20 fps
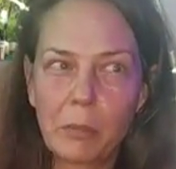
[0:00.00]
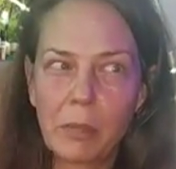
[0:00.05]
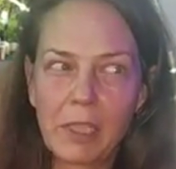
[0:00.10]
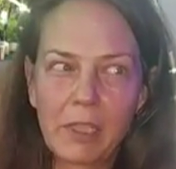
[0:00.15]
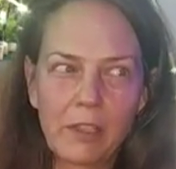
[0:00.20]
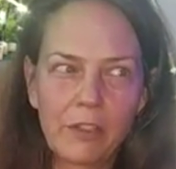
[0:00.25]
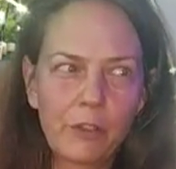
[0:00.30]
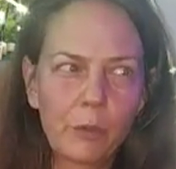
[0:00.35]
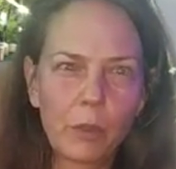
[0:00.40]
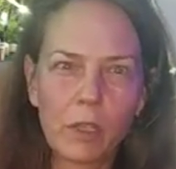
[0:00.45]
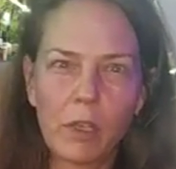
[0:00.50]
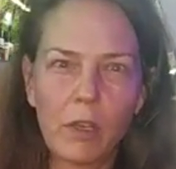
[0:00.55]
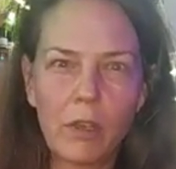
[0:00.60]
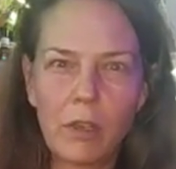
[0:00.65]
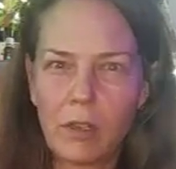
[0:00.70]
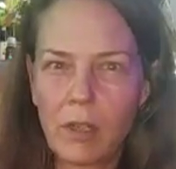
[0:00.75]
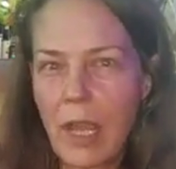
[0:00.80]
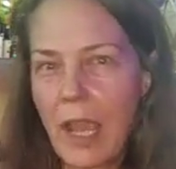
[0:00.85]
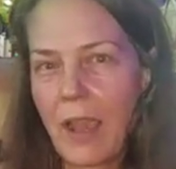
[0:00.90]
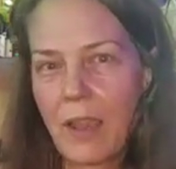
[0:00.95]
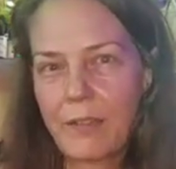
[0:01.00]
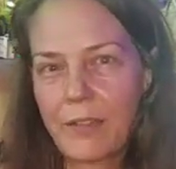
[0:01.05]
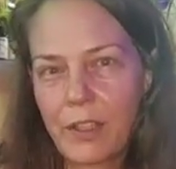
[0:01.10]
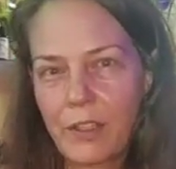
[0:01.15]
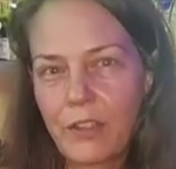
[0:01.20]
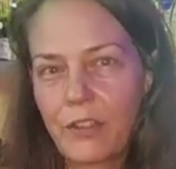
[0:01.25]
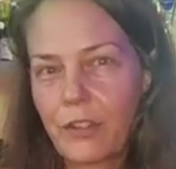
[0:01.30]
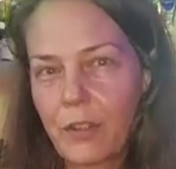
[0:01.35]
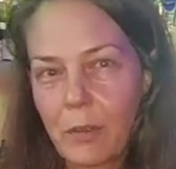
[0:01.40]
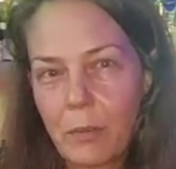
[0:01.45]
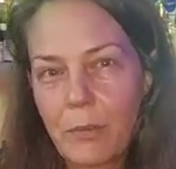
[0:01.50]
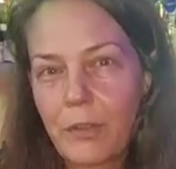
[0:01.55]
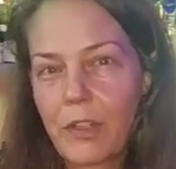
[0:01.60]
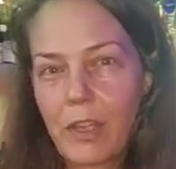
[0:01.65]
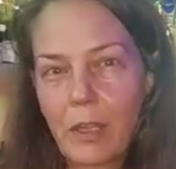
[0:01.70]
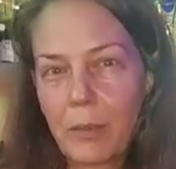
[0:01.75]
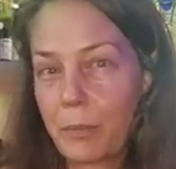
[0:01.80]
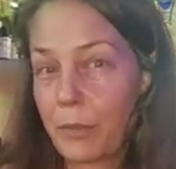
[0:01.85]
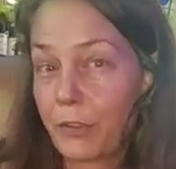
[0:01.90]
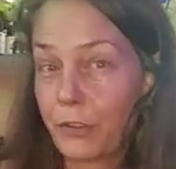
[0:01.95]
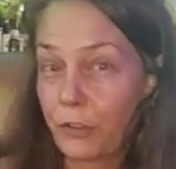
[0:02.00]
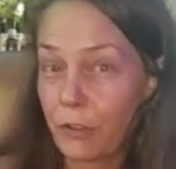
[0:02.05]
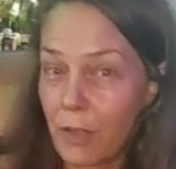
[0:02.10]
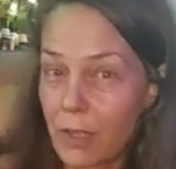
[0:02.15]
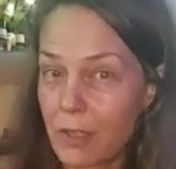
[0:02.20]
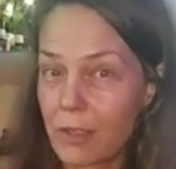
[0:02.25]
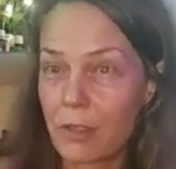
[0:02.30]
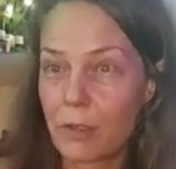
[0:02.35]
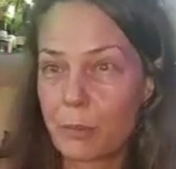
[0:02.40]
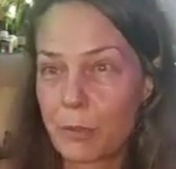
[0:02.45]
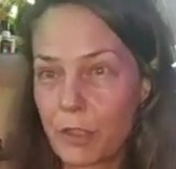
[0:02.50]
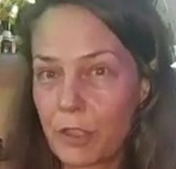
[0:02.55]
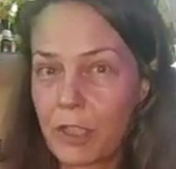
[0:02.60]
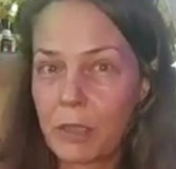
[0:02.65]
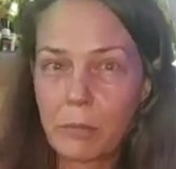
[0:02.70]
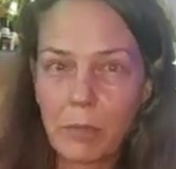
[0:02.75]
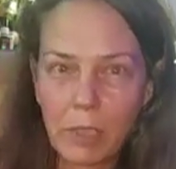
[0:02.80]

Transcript: because we're all having some type of struggle, pretty